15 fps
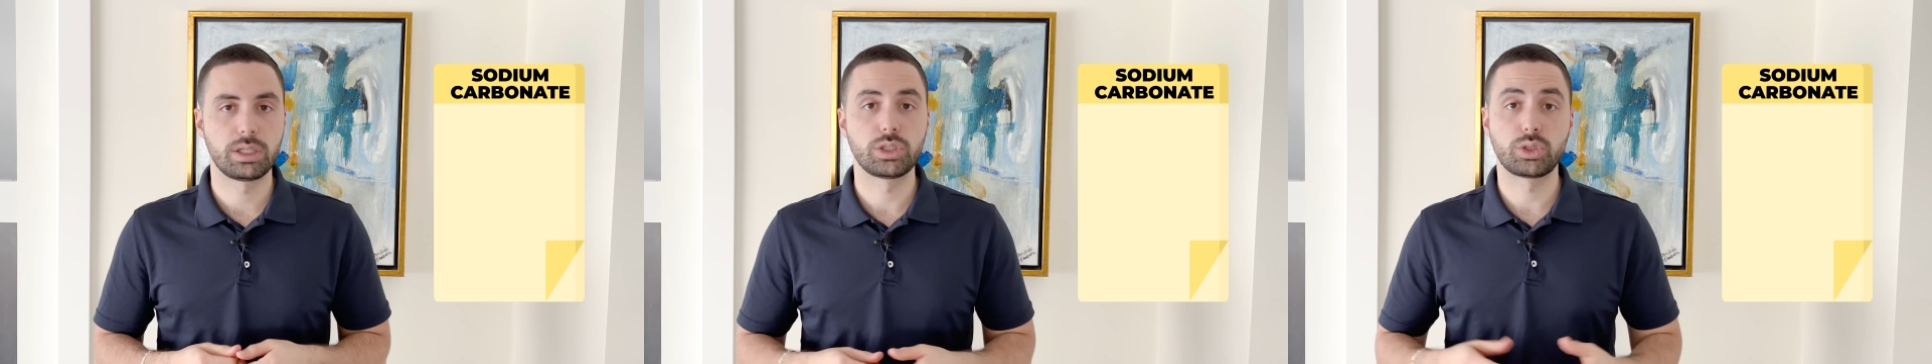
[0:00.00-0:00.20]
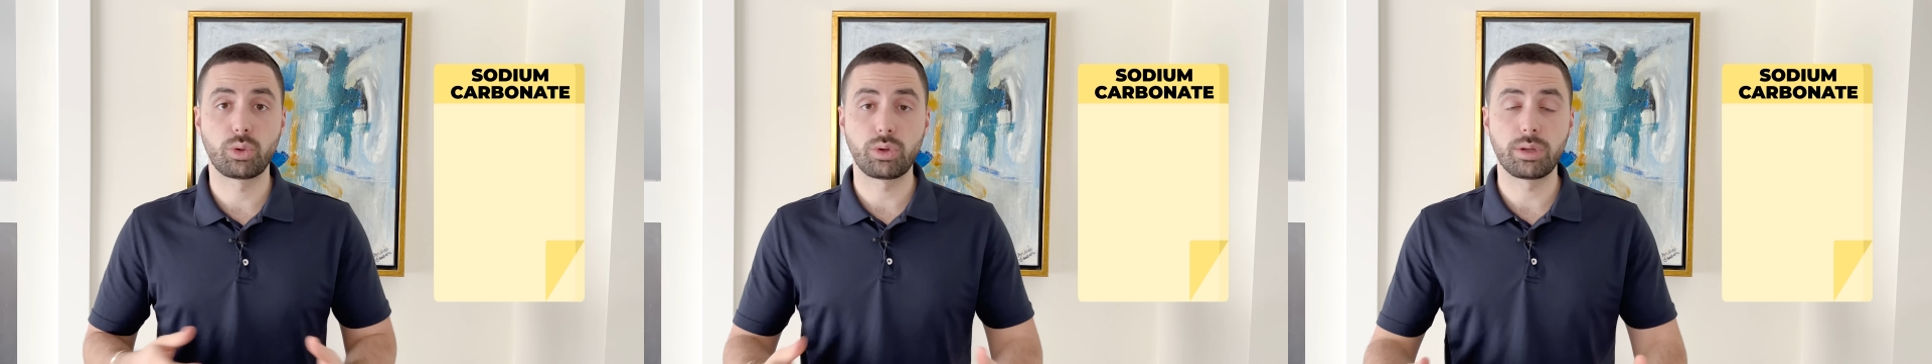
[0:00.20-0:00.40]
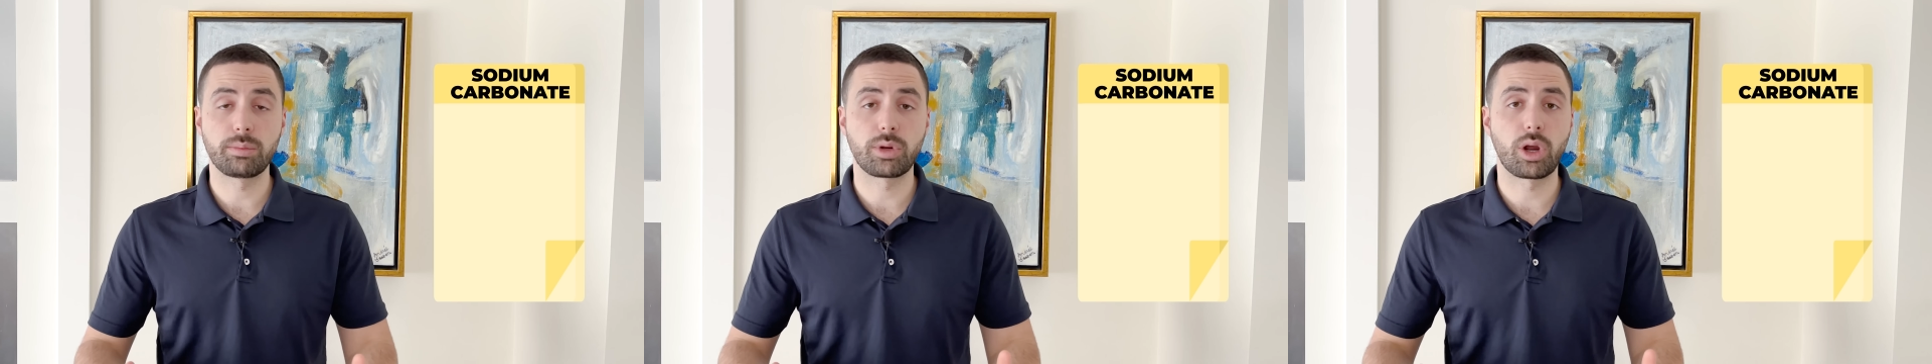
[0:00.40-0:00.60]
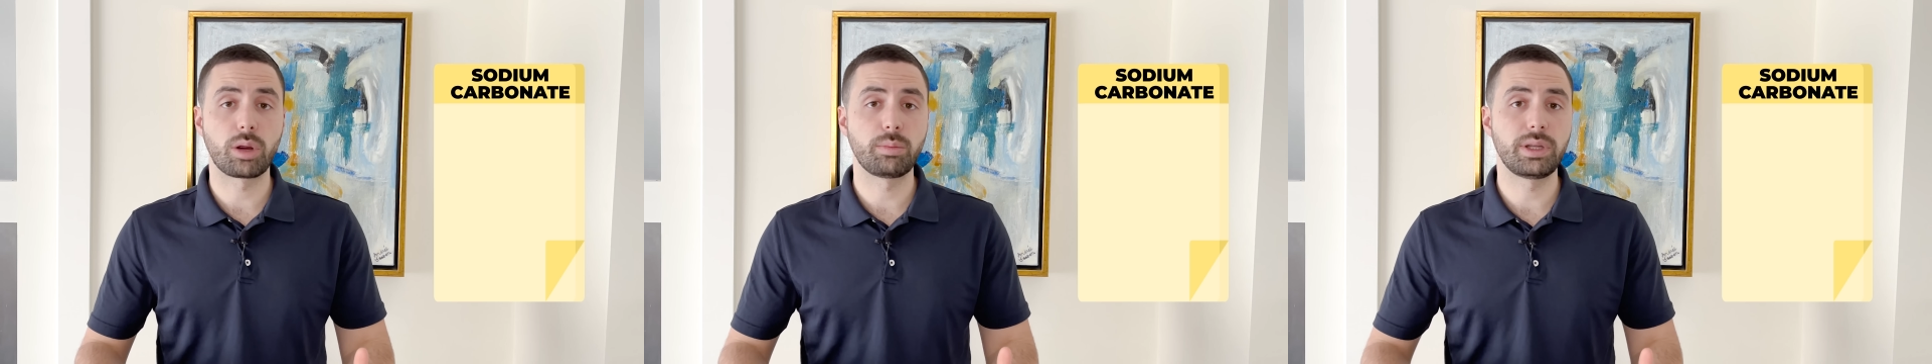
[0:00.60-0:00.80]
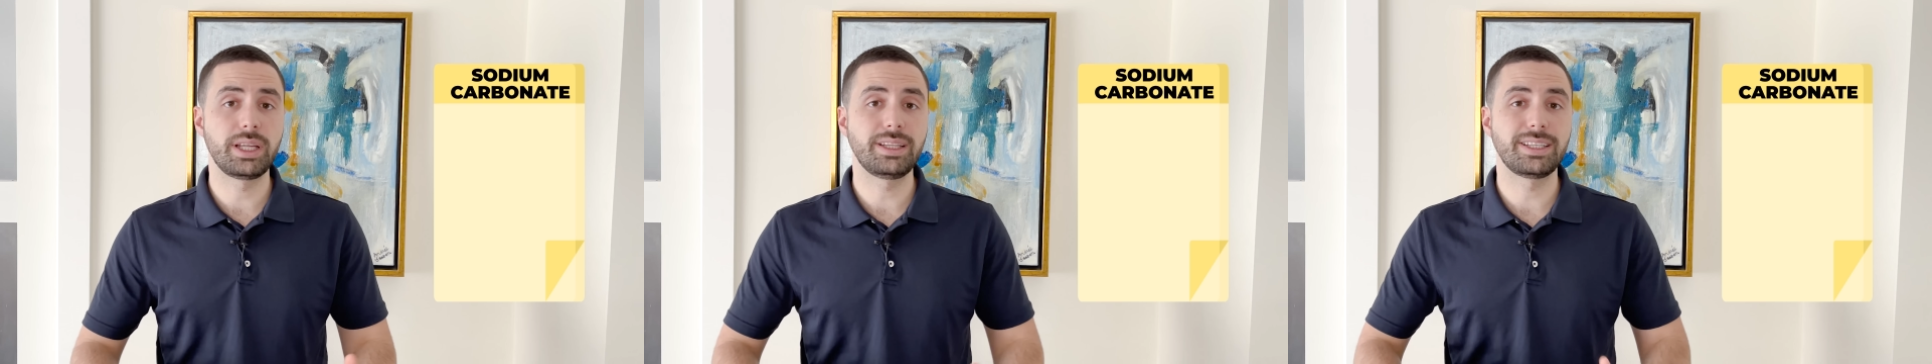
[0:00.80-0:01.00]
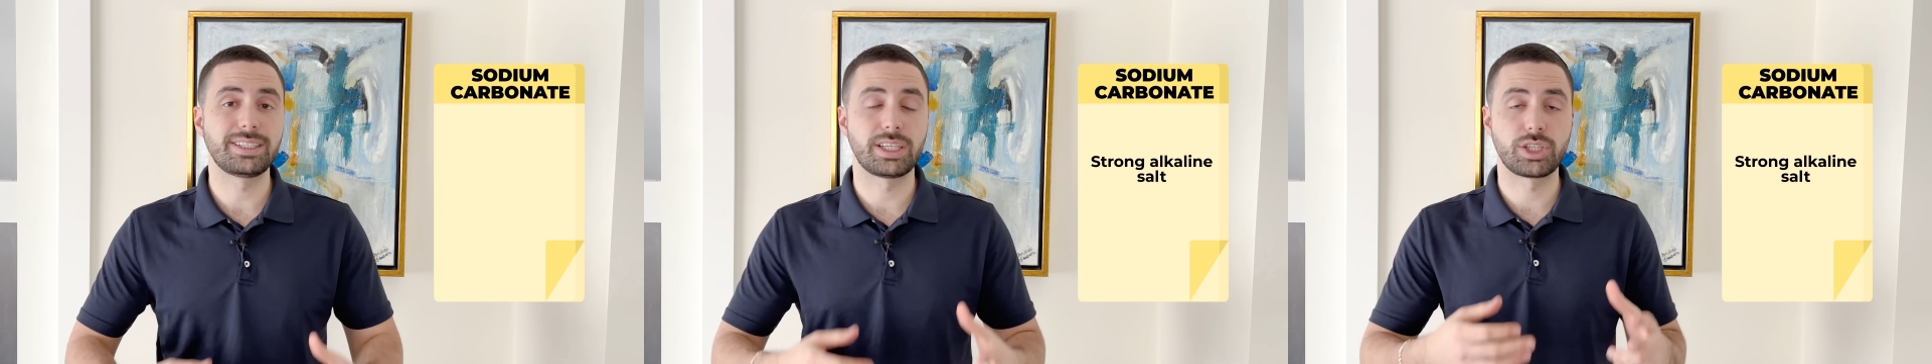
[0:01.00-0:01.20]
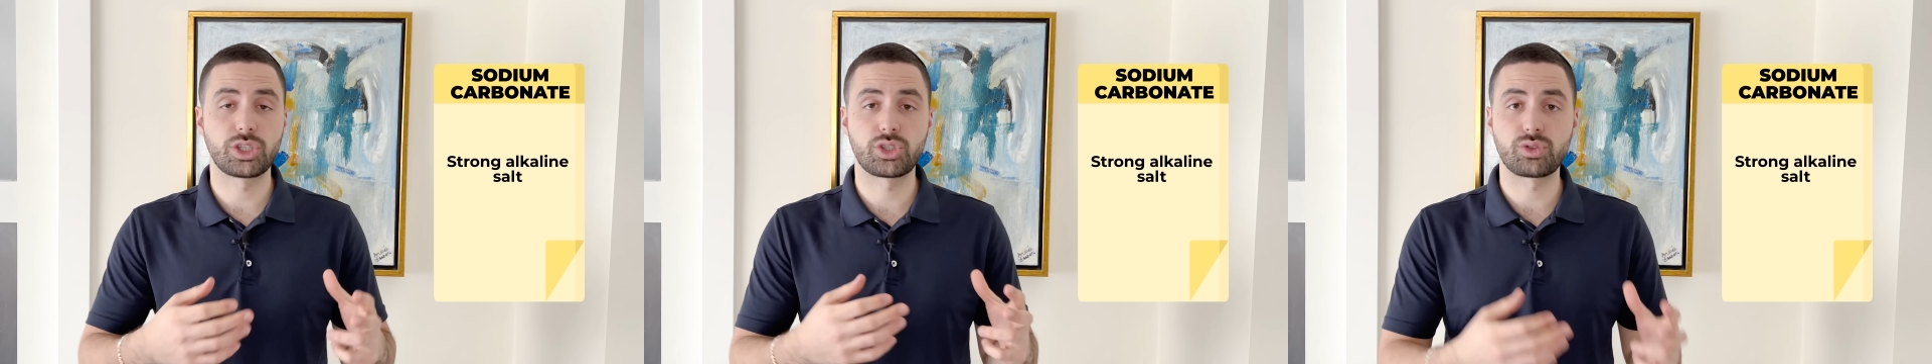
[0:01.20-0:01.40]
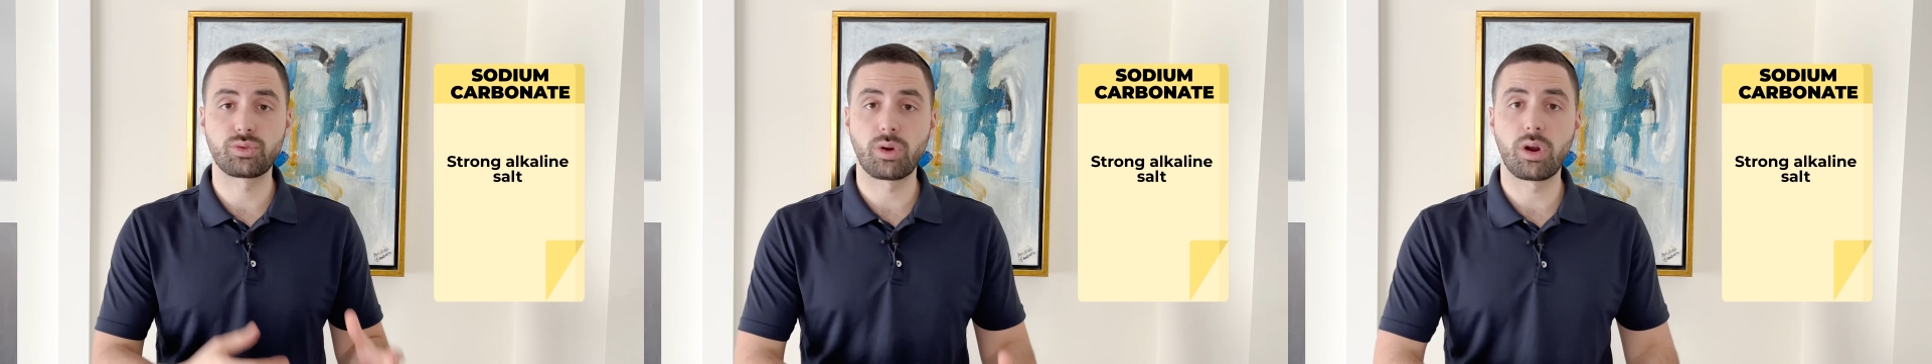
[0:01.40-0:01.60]
Sodium carbonate is a
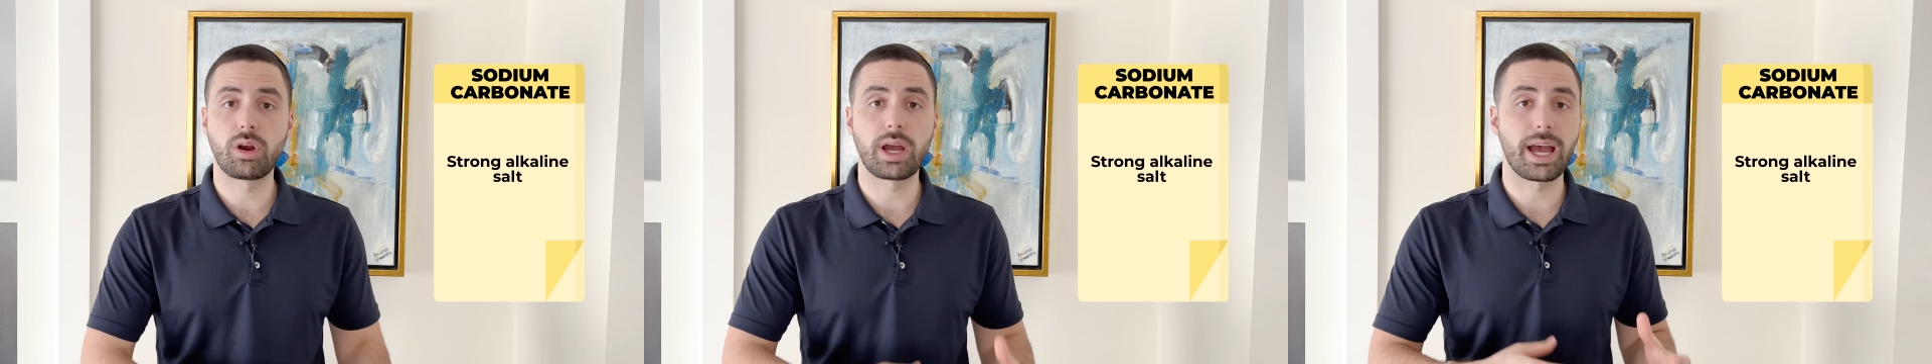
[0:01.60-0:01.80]
strong